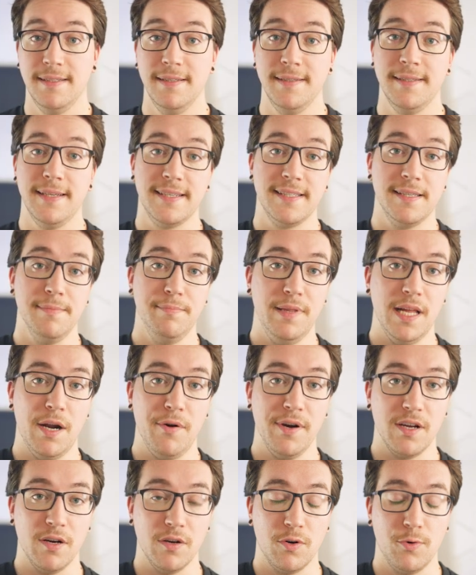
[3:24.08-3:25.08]
this
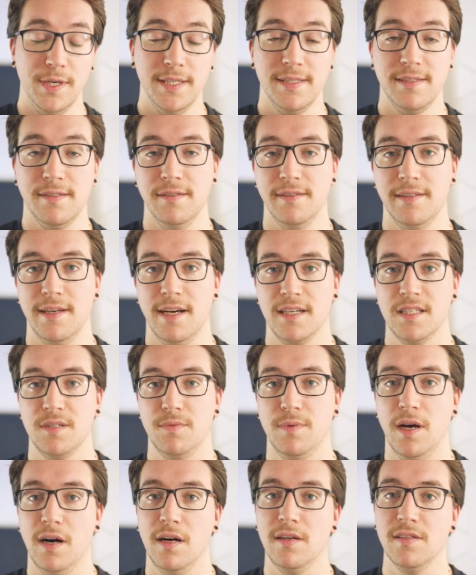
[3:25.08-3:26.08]
exemplary concrete syntax,
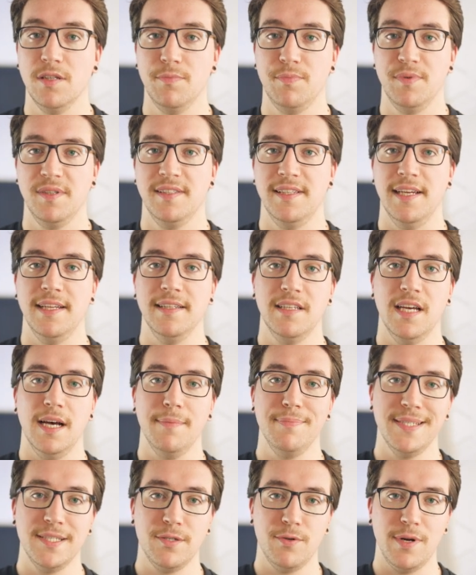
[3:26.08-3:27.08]
we also present the
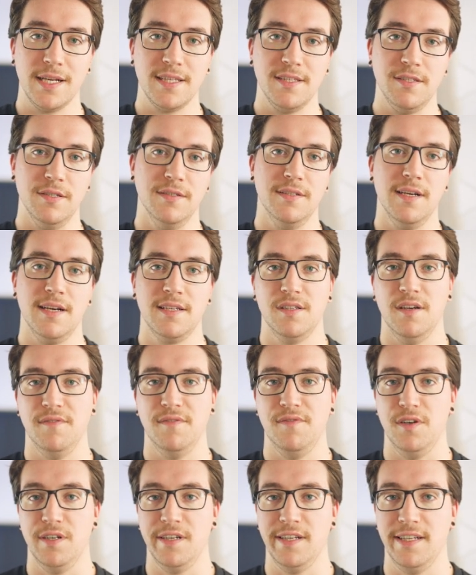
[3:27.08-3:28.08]
abstract syntax
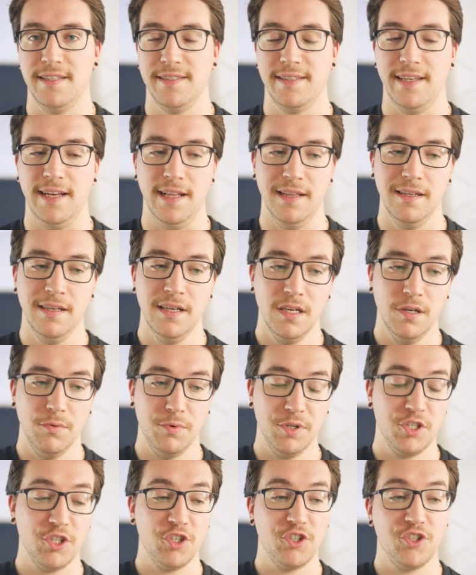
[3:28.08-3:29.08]
of our DSL,
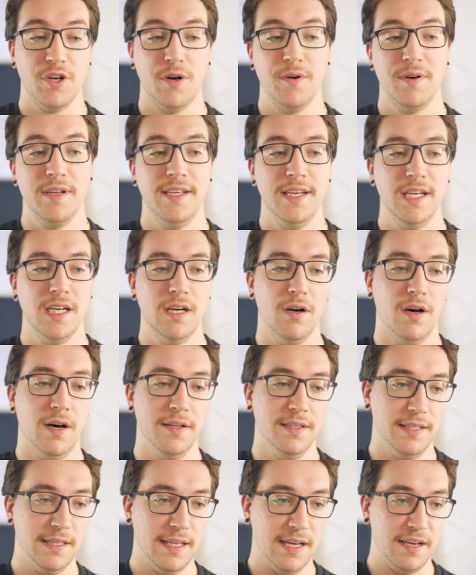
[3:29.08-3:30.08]
which is shown here on
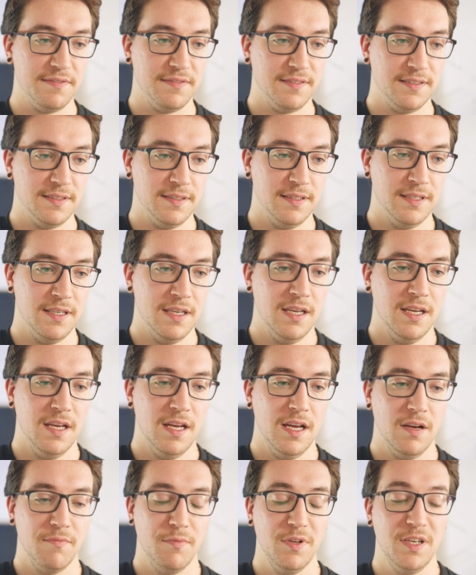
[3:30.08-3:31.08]
the left.
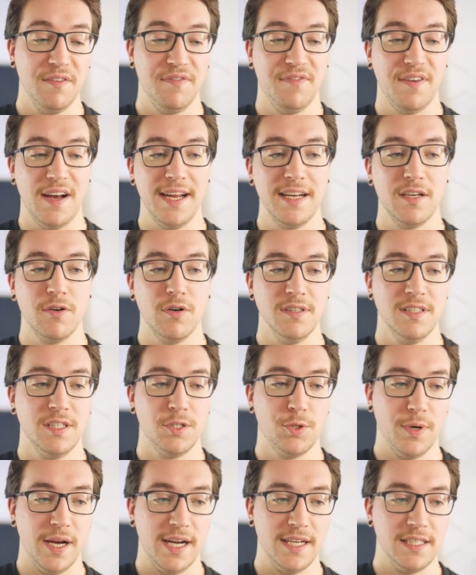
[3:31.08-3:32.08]
We define
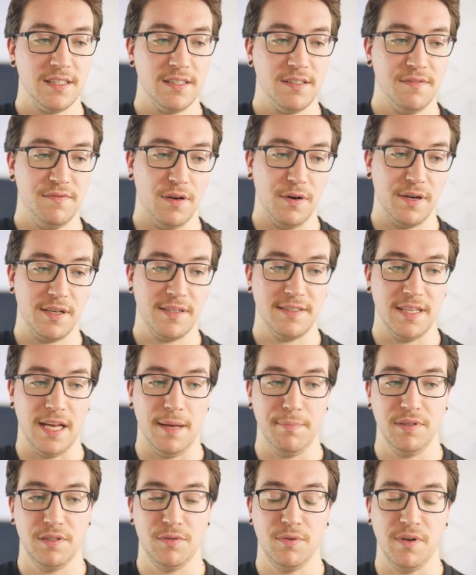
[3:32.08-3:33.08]
constraints, for
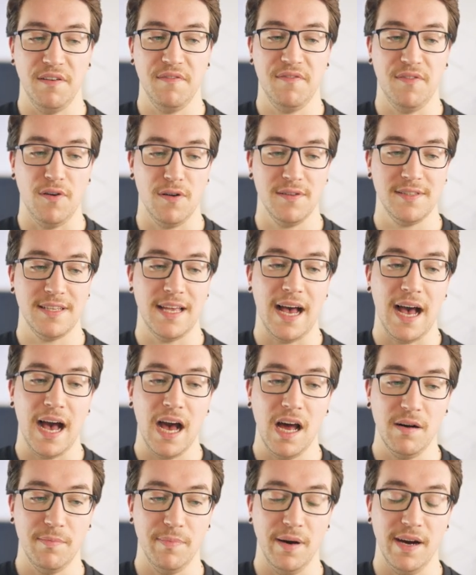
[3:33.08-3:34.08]
example, to enforce
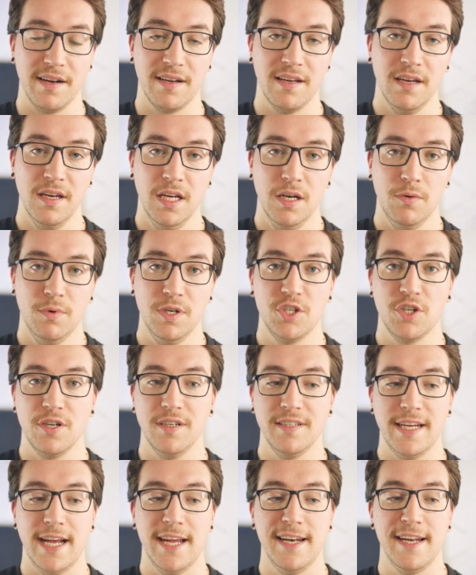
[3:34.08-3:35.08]
RBAC, which
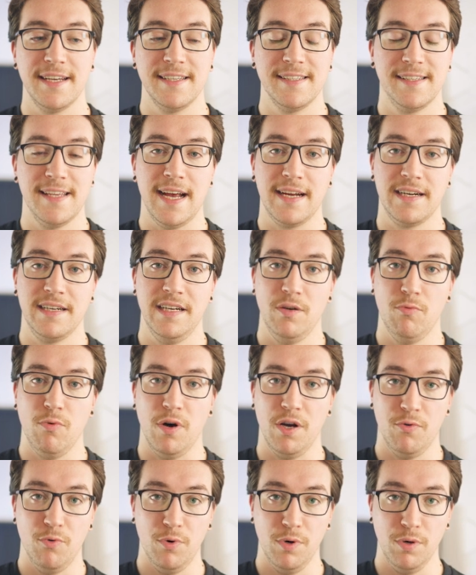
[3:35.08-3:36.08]
contain exactly
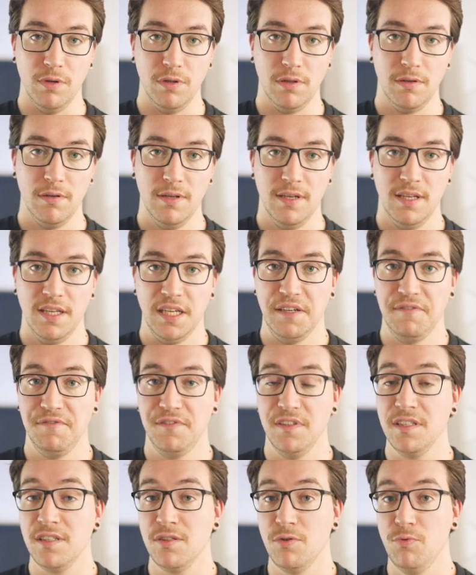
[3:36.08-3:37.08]
one rule. If
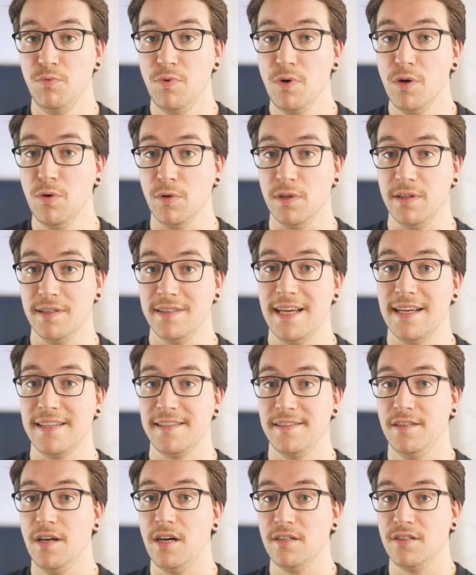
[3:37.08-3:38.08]
this rule
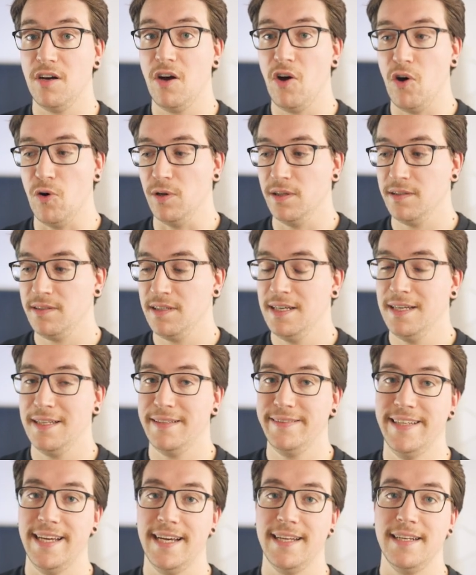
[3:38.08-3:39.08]
does not hold,
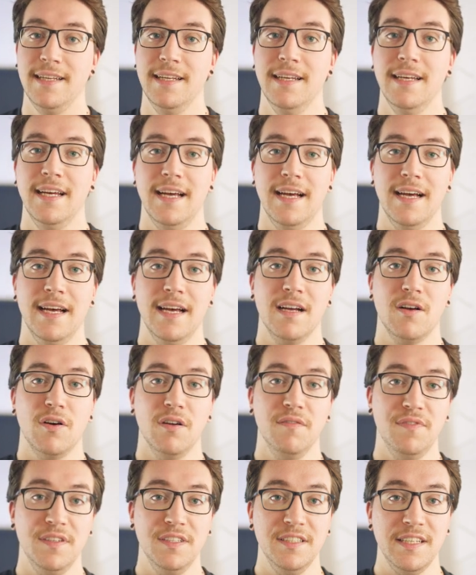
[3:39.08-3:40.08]
then a
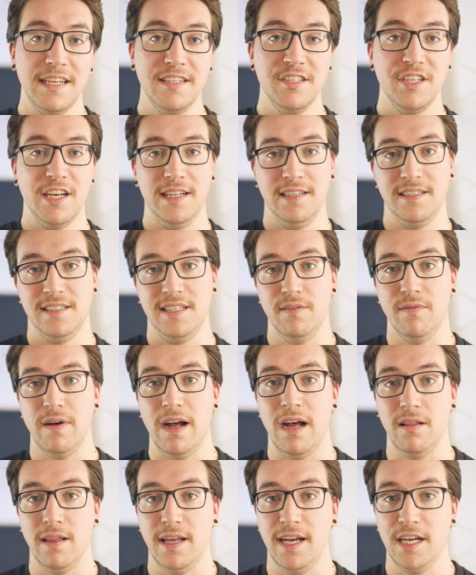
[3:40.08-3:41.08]
confidentiality
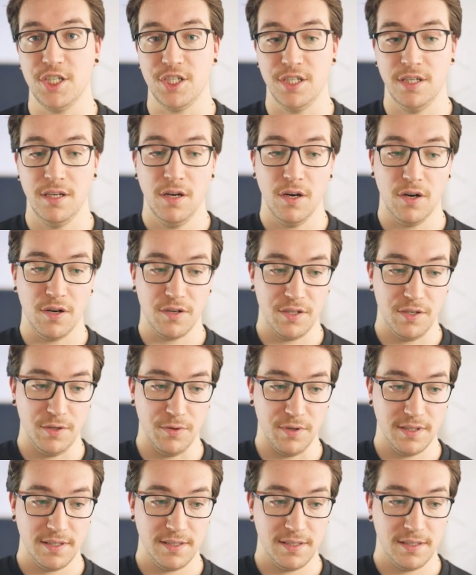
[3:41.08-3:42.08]
violation
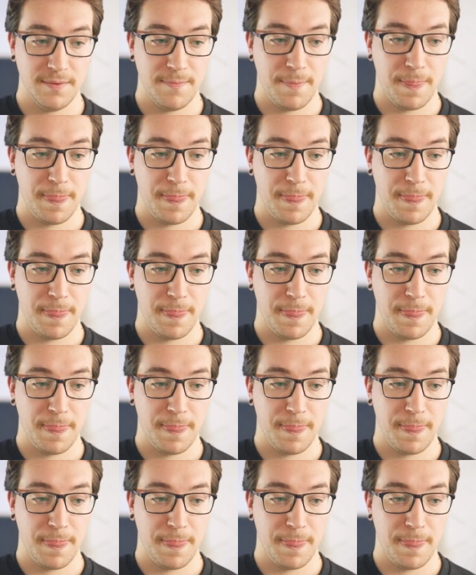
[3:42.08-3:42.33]
occurs.